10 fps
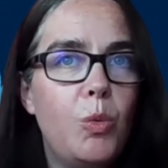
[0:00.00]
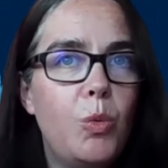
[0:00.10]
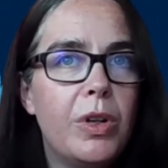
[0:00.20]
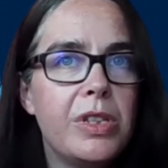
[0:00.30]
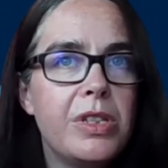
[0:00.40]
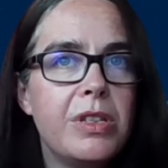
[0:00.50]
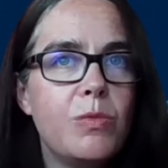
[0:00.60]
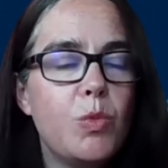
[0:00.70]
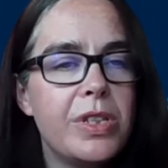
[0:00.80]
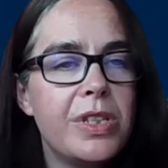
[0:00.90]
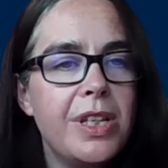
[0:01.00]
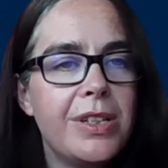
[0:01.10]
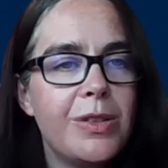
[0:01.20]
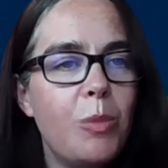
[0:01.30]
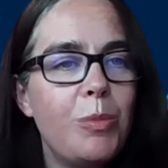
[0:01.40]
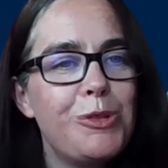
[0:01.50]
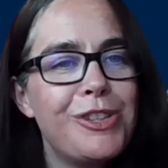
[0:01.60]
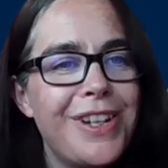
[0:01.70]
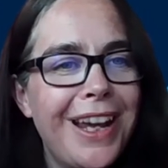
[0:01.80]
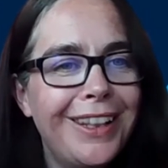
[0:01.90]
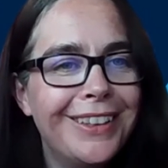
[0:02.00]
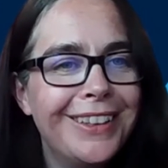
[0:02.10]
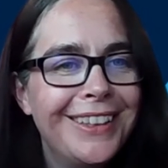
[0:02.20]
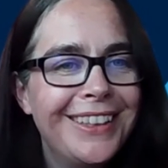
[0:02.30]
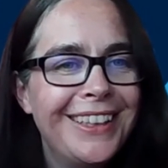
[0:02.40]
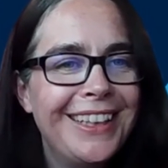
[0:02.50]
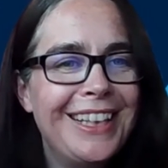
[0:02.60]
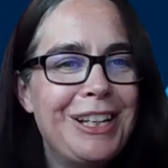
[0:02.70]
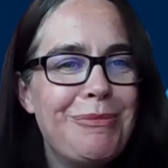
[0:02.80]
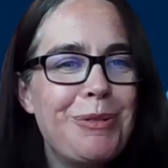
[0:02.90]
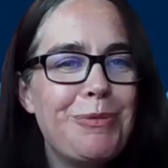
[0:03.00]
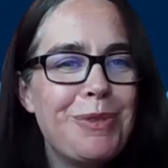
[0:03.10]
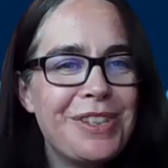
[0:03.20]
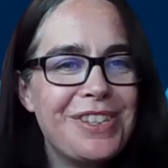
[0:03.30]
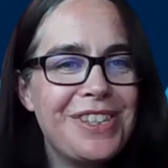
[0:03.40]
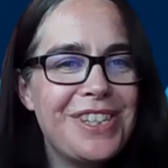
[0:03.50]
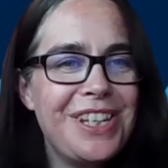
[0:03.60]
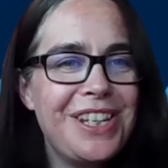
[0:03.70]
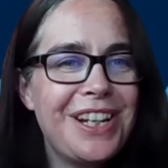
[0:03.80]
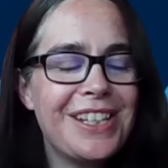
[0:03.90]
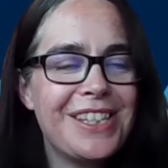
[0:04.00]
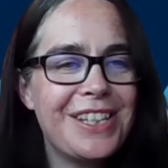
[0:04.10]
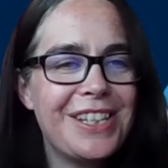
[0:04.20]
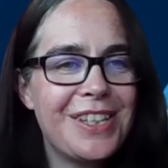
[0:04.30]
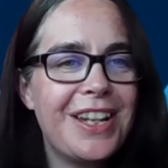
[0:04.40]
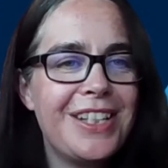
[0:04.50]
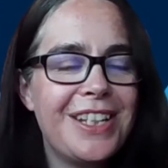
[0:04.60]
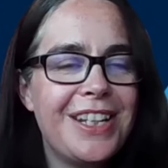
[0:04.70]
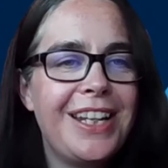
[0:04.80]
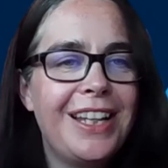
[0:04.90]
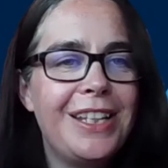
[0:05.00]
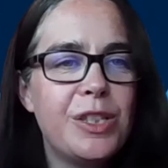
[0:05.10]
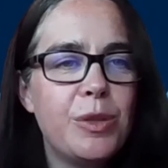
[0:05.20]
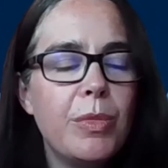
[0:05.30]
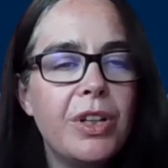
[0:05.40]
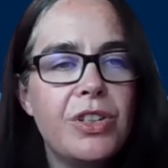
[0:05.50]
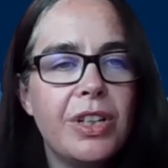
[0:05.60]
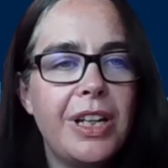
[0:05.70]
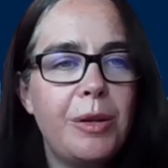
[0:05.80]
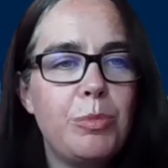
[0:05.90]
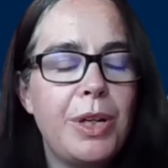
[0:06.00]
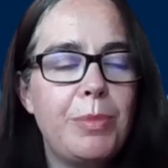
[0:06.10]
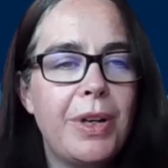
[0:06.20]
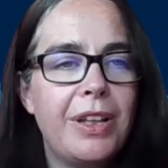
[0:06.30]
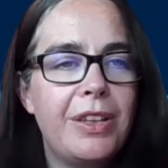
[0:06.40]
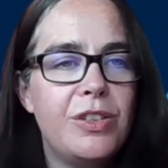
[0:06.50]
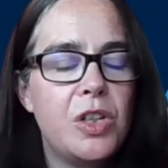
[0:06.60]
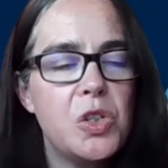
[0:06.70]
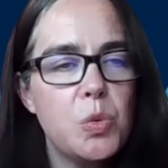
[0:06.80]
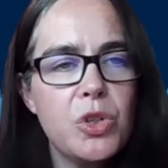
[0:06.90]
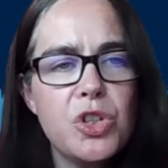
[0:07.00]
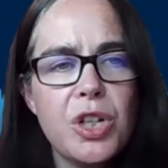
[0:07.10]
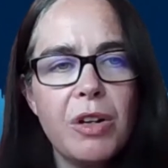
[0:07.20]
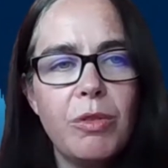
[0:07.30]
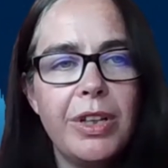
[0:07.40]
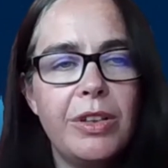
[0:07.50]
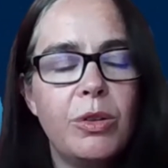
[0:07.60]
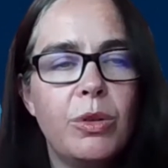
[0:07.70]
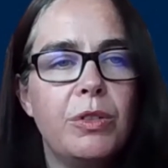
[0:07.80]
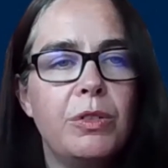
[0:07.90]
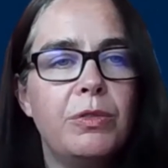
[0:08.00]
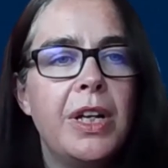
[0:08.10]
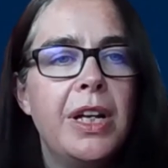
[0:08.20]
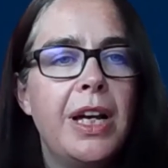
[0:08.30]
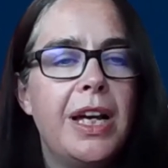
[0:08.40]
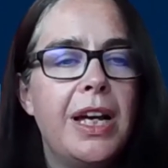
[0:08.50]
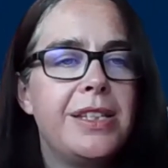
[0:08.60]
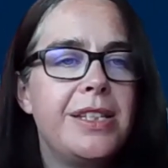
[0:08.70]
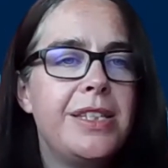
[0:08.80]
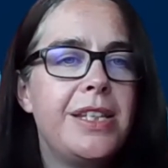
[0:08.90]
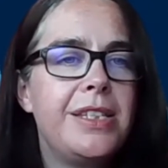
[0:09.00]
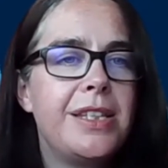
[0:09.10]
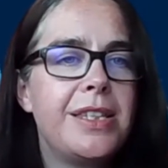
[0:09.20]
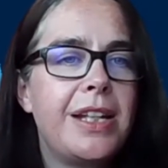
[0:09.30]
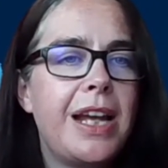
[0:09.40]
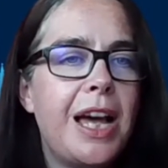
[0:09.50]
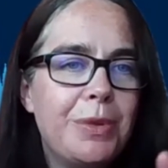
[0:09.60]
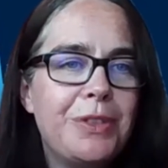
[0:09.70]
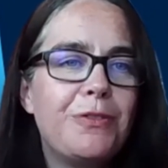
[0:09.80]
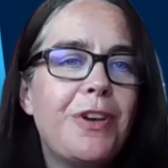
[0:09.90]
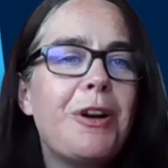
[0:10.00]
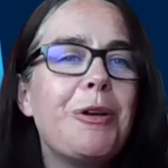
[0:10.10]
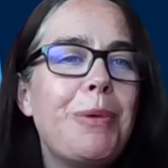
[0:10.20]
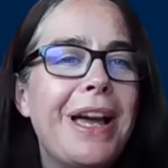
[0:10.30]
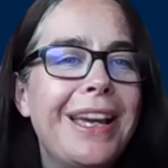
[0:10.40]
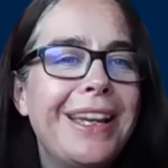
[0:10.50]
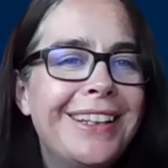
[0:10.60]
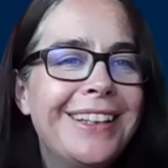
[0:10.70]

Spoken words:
was seen as almost stale. It wasn't seen as exciting, and these emerging and outbreak pathogens were generally thought of as diseases that happened far away.